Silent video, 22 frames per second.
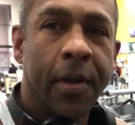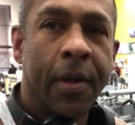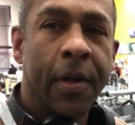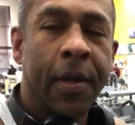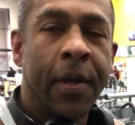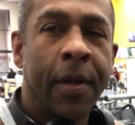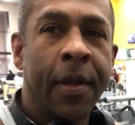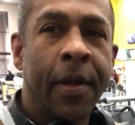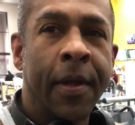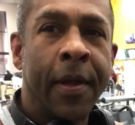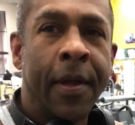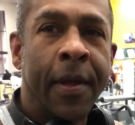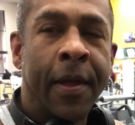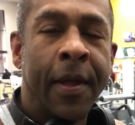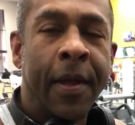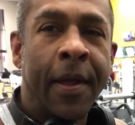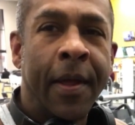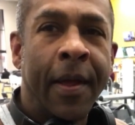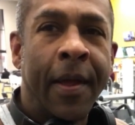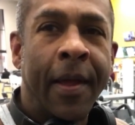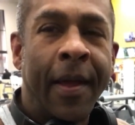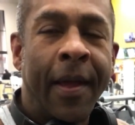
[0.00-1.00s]
For me,
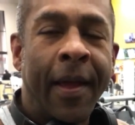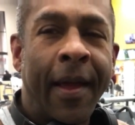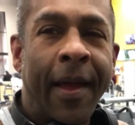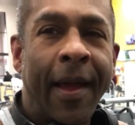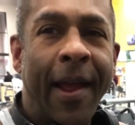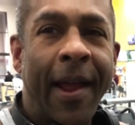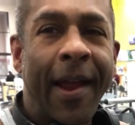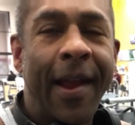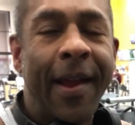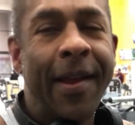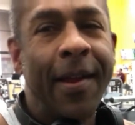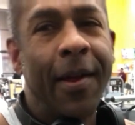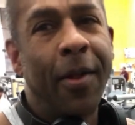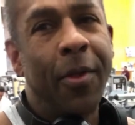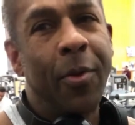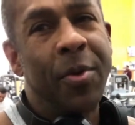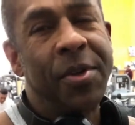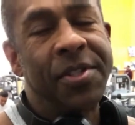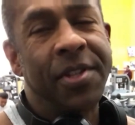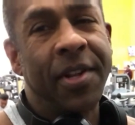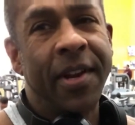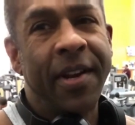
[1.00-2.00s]
due to my
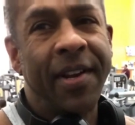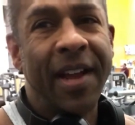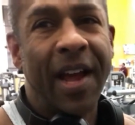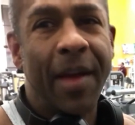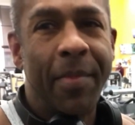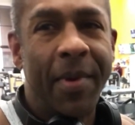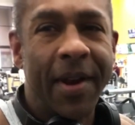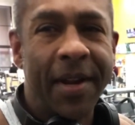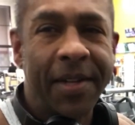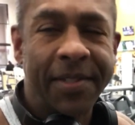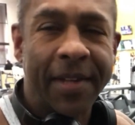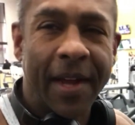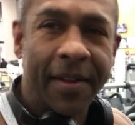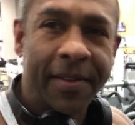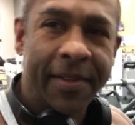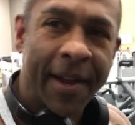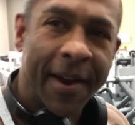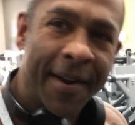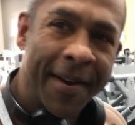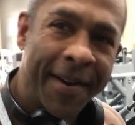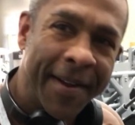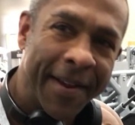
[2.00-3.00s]
physical condition,
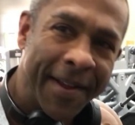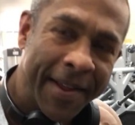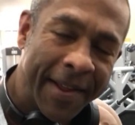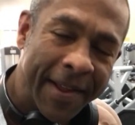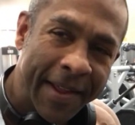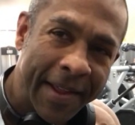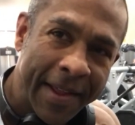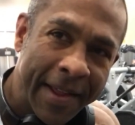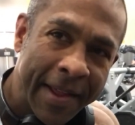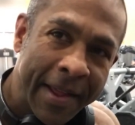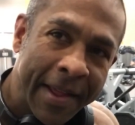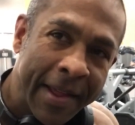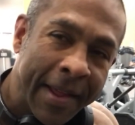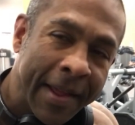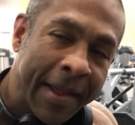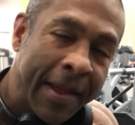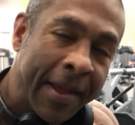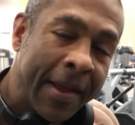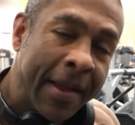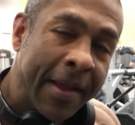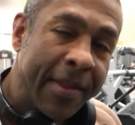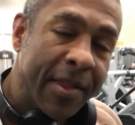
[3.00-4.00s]
I don't have
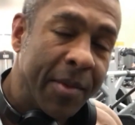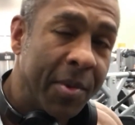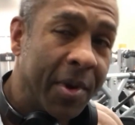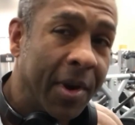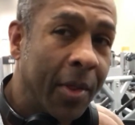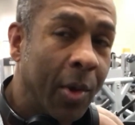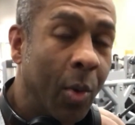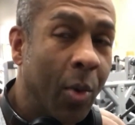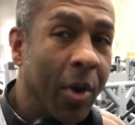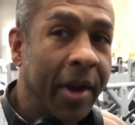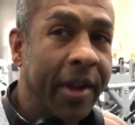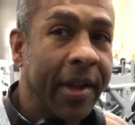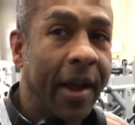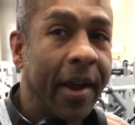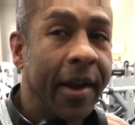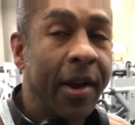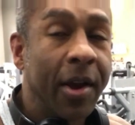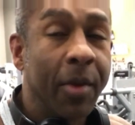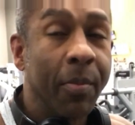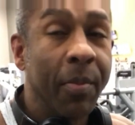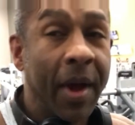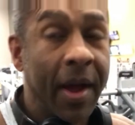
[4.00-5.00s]
much body fat on my
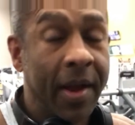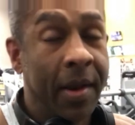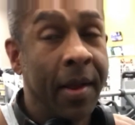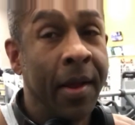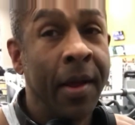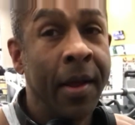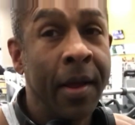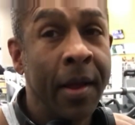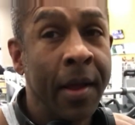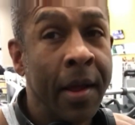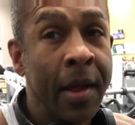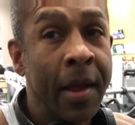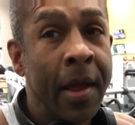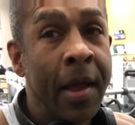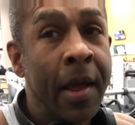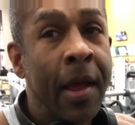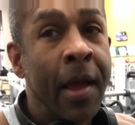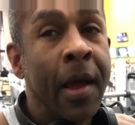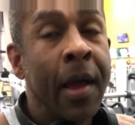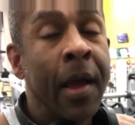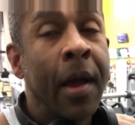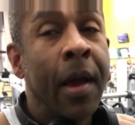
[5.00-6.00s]
legs or my arms.
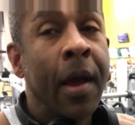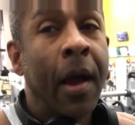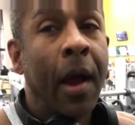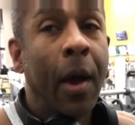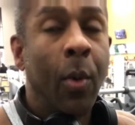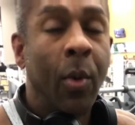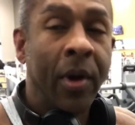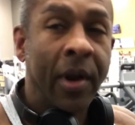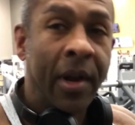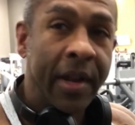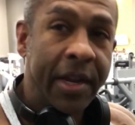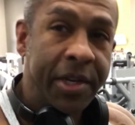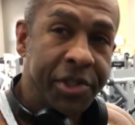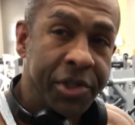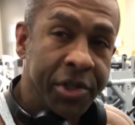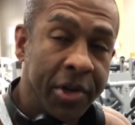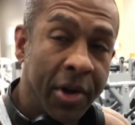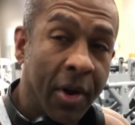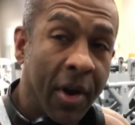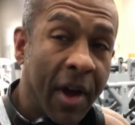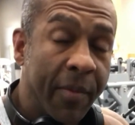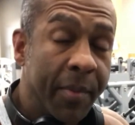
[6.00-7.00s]
So those
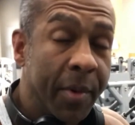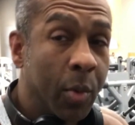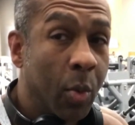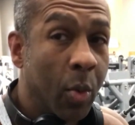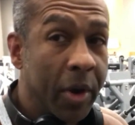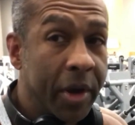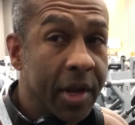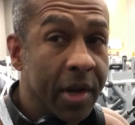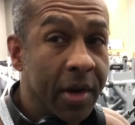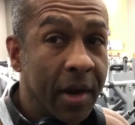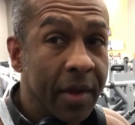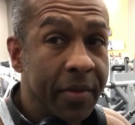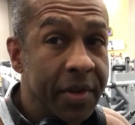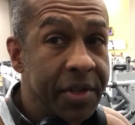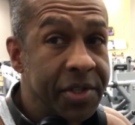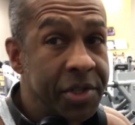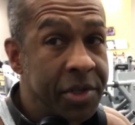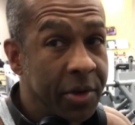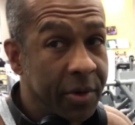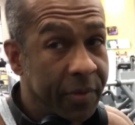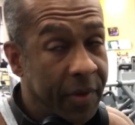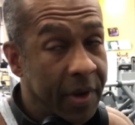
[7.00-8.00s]
sites are actually pretty
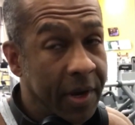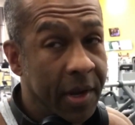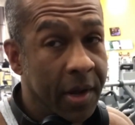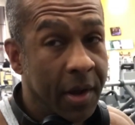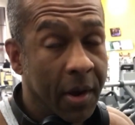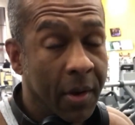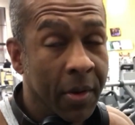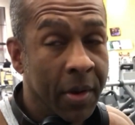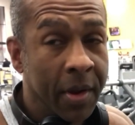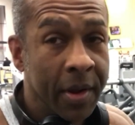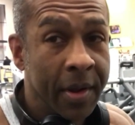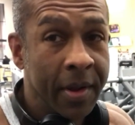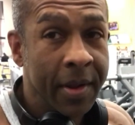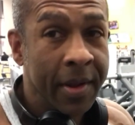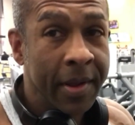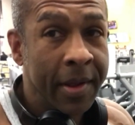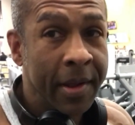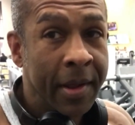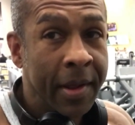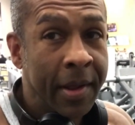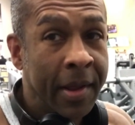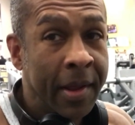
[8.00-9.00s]
dangerous for me to
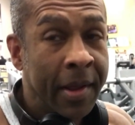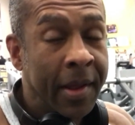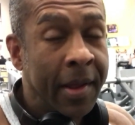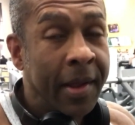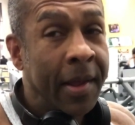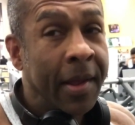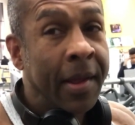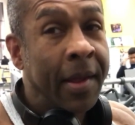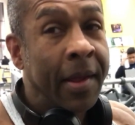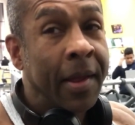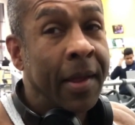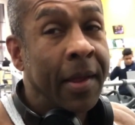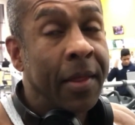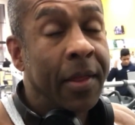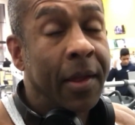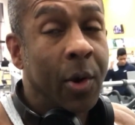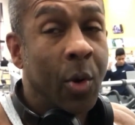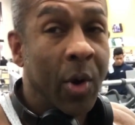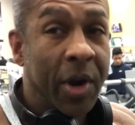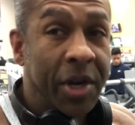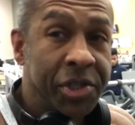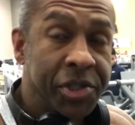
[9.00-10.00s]
use. That is
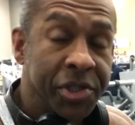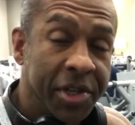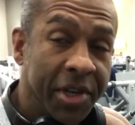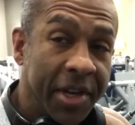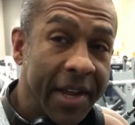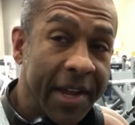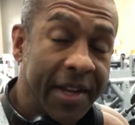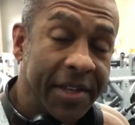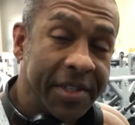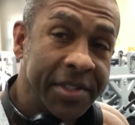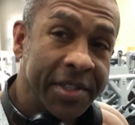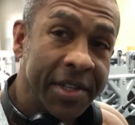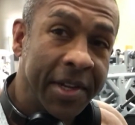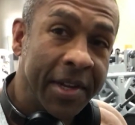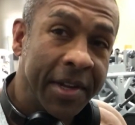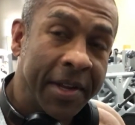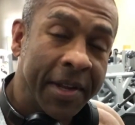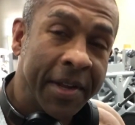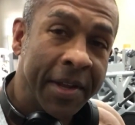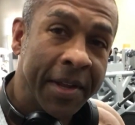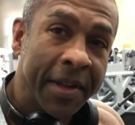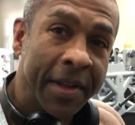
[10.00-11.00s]
why I
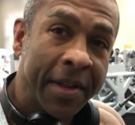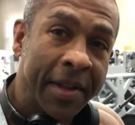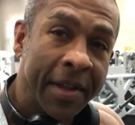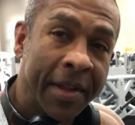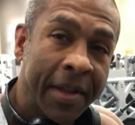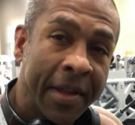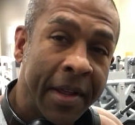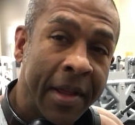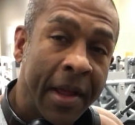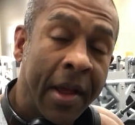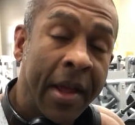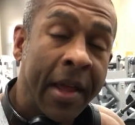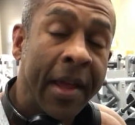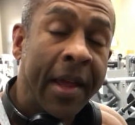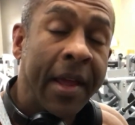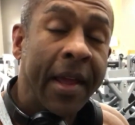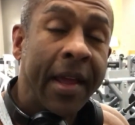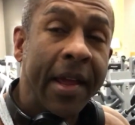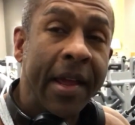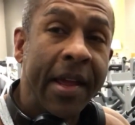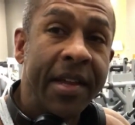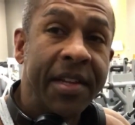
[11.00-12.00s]
exclusively use the
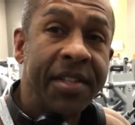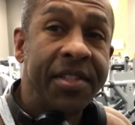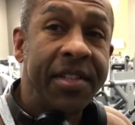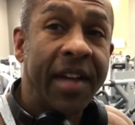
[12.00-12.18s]
abdominal region.